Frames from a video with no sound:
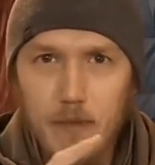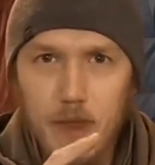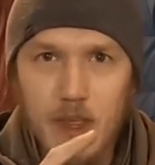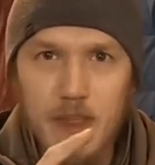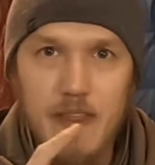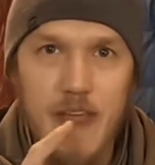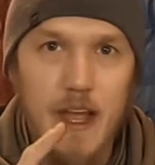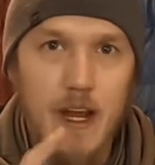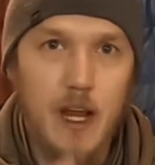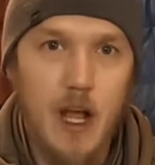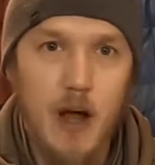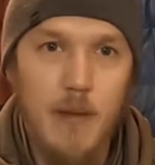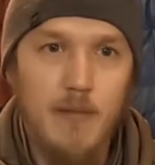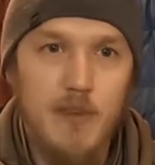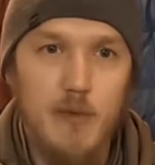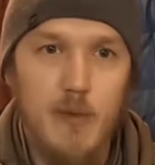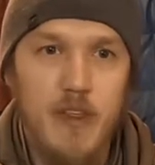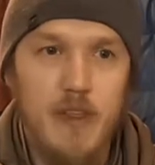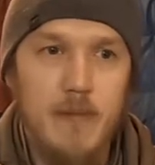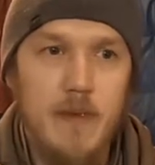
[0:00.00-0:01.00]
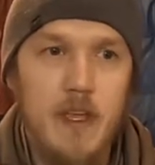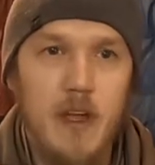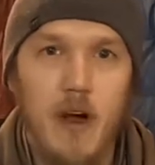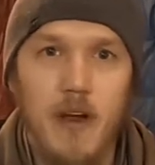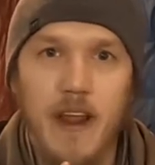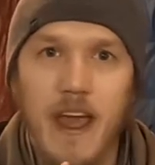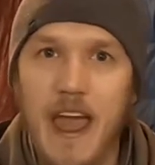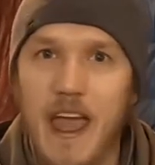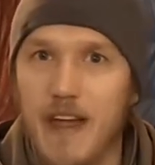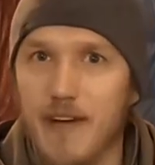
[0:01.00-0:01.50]
that comes with me
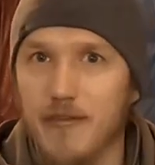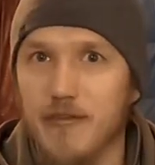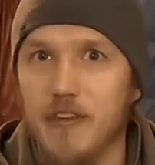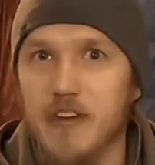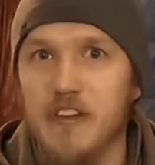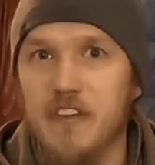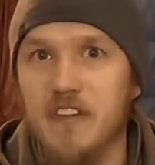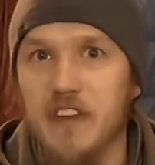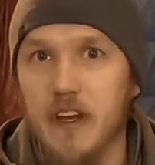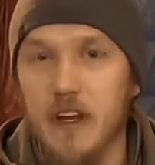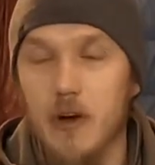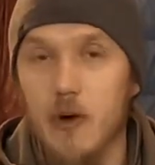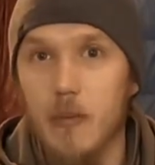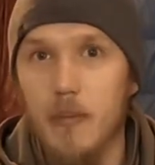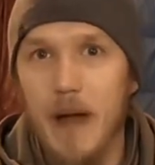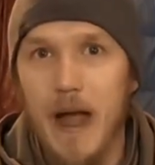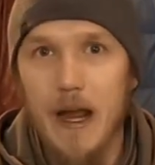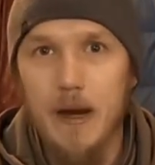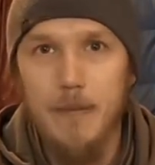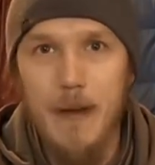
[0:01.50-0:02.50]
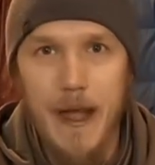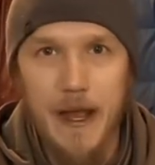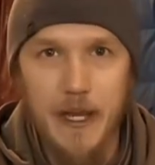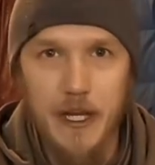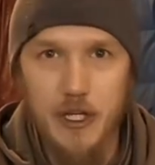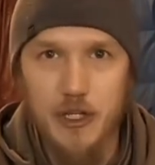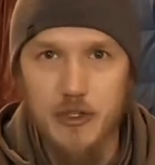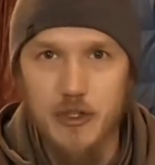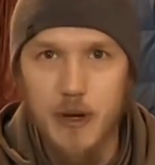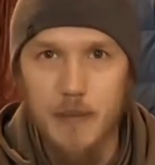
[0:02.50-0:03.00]
on every single
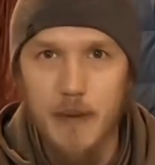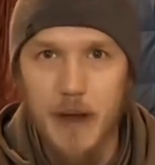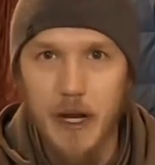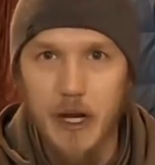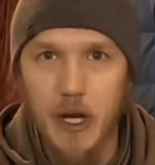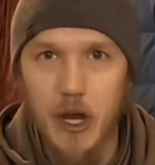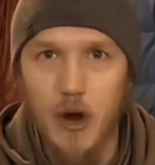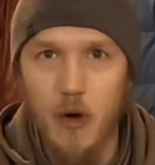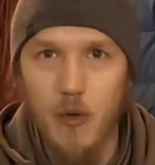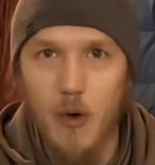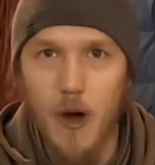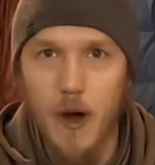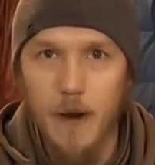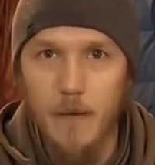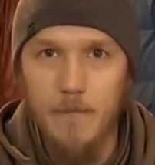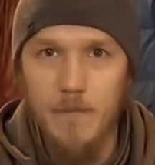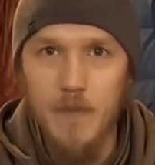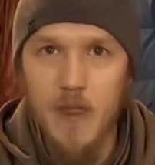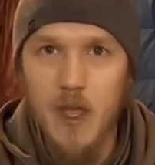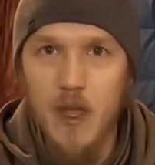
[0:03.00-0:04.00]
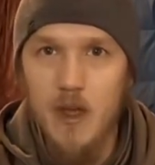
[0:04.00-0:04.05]
backpacking trip I go on.